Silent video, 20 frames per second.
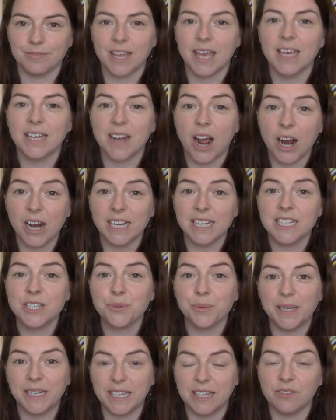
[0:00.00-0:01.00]
In Ireland,
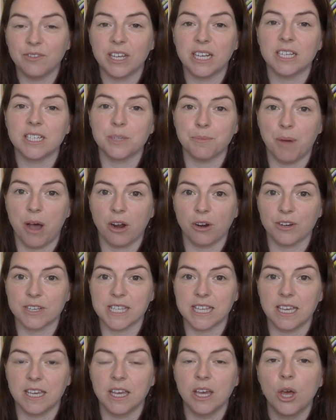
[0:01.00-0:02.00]
we live in a
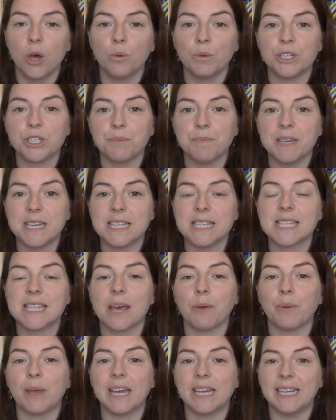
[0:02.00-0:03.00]
democracy, which means
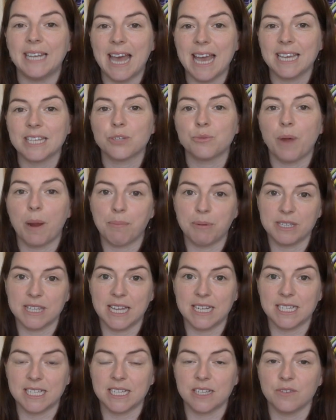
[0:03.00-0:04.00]
that we elect
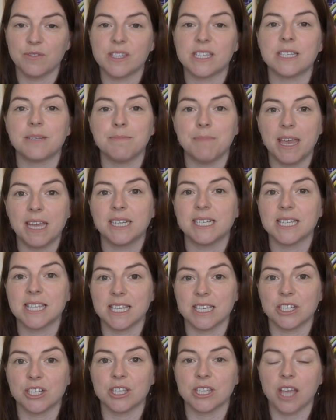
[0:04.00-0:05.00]
representatives to make
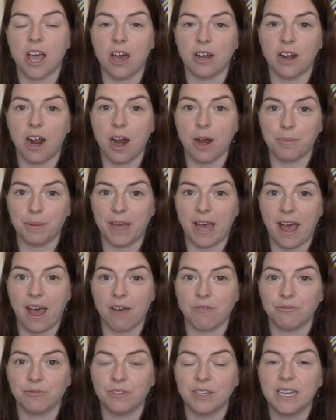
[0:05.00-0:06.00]
decisions on our
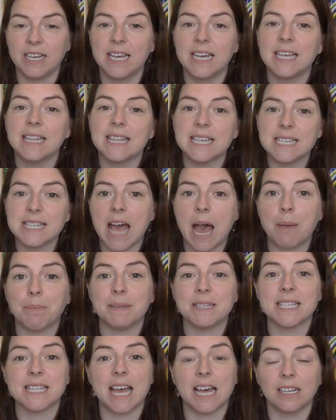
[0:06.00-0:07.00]
behalf. This
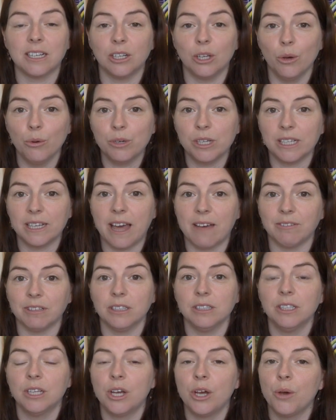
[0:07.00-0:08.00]
happens at a local
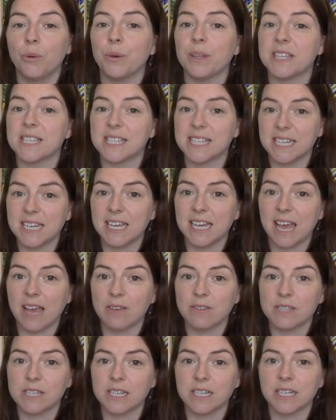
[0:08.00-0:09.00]
level with city
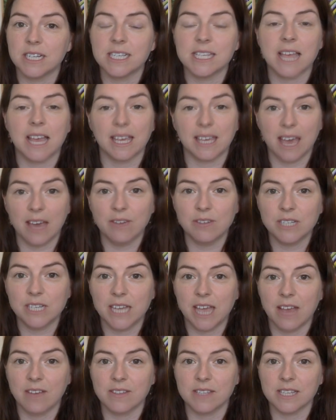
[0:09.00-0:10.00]
councillors and county
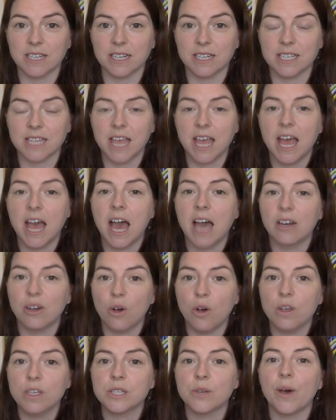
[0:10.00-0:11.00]
councillors, and
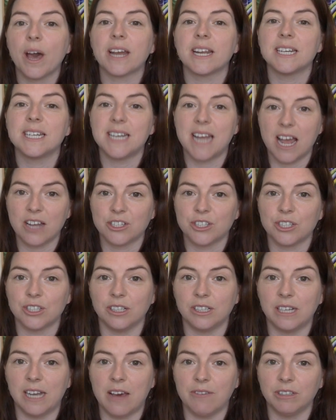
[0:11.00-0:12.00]
also at a
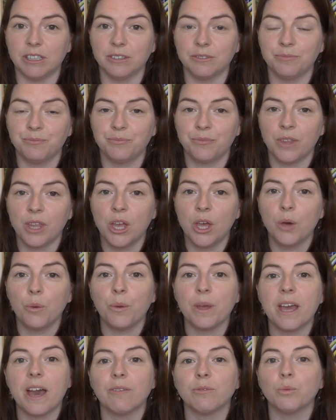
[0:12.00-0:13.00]
national level
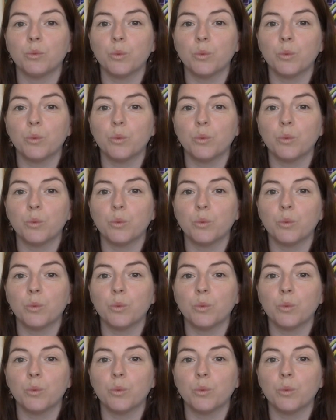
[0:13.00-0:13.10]
we have